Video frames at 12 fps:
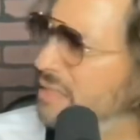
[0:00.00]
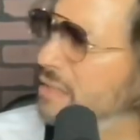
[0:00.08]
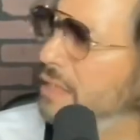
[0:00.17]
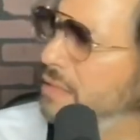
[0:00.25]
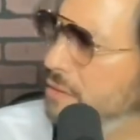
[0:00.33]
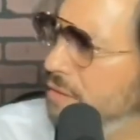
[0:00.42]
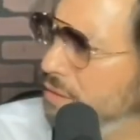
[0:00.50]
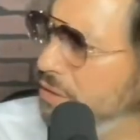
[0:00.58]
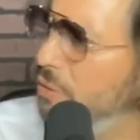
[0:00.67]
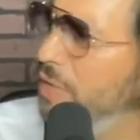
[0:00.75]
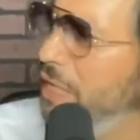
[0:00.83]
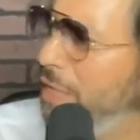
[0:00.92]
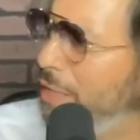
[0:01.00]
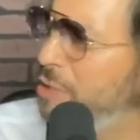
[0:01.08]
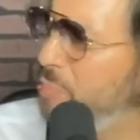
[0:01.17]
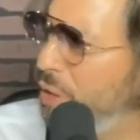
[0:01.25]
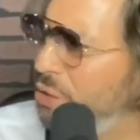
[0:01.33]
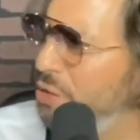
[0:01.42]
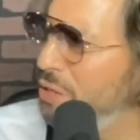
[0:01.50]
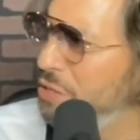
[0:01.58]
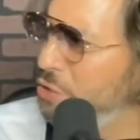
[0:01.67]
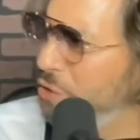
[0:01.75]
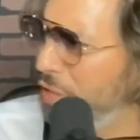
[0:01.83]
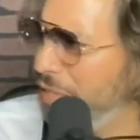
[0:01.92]
let's go ahead and expunge
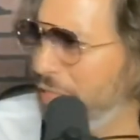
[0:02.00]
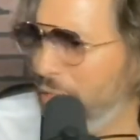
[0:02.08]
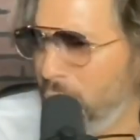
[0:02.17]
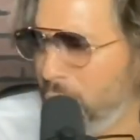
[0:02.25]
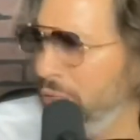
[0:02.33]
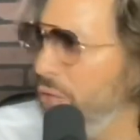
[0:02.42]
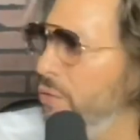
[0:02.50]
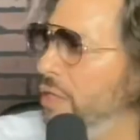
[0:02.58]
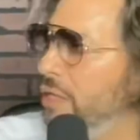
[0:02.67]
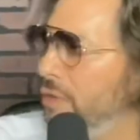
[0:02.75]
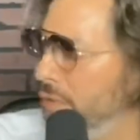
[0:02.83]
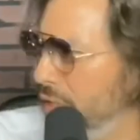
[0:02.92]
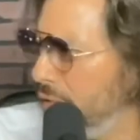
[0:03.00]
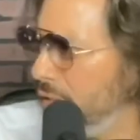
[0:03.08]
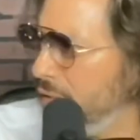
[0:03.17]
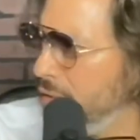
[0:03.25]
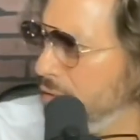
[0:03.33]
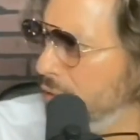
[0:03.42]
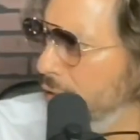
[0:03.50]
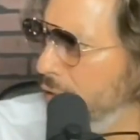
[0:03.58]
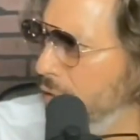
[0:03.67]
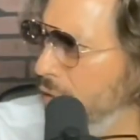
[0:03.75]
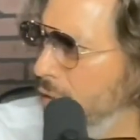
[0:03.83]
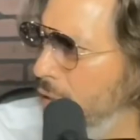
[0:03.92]
this so that we go in there with a clean slate.